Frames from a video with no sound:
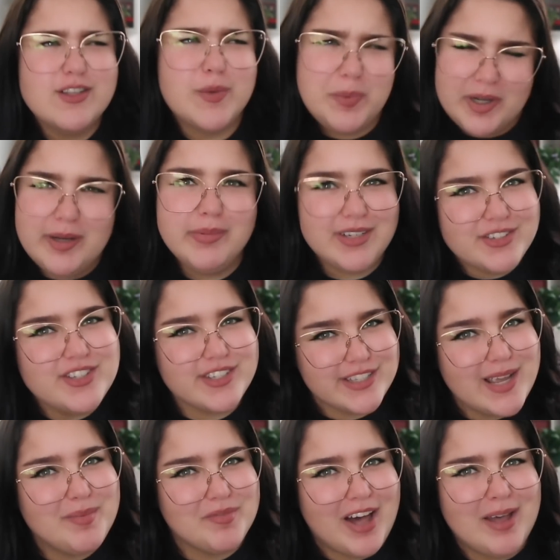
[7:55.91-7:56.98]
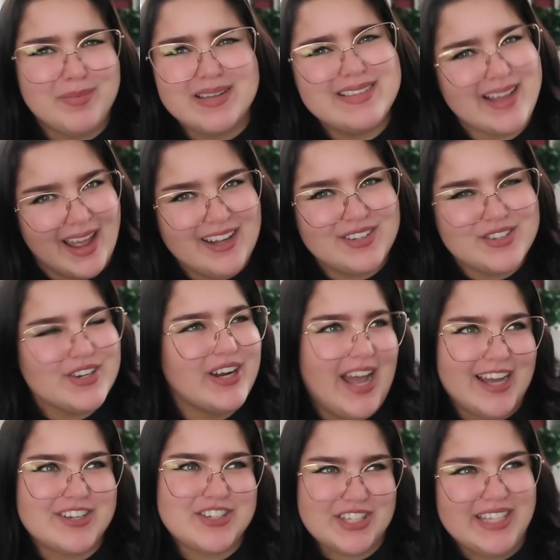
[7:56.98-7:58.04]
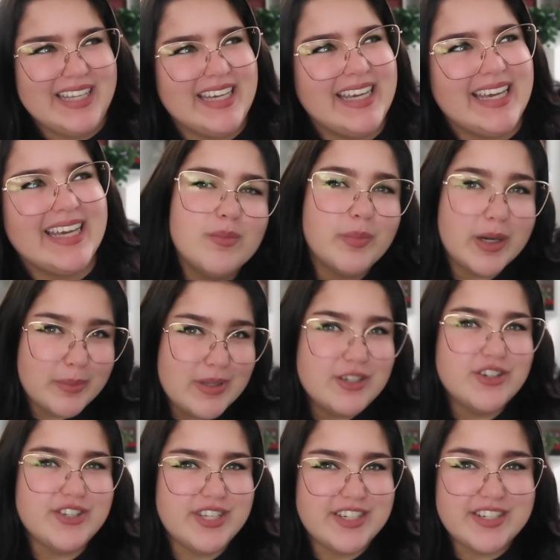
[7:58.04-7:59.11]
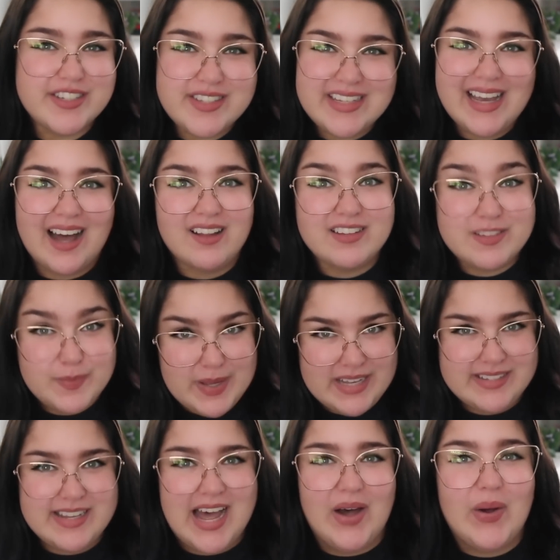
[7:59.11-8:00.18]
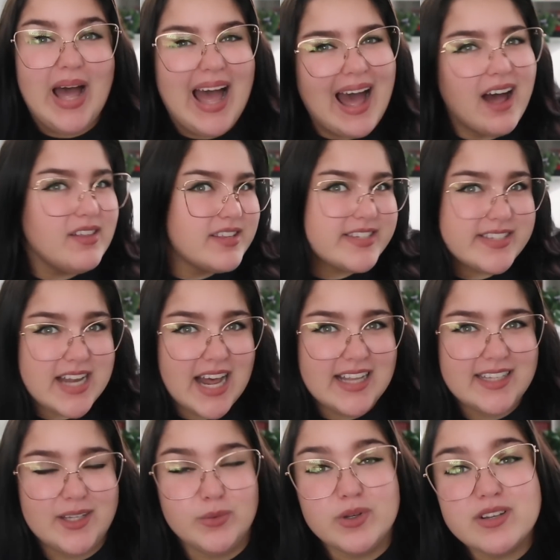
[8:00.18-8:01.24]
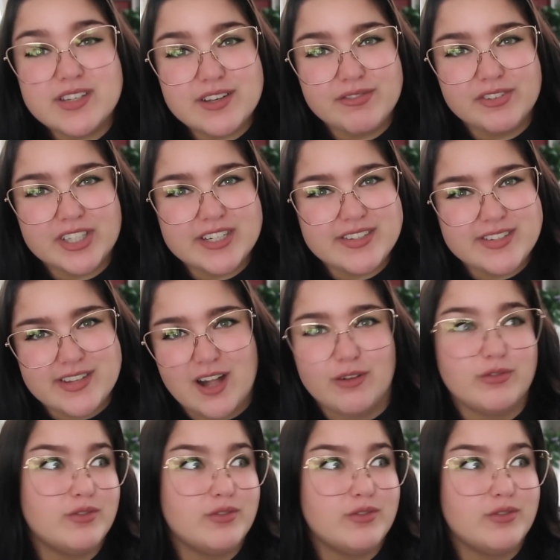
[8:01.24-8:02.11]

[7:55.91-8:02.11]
pretty much the same vibe as Answer actually. But I'm interested to see how this pans out, how the styling will differ itself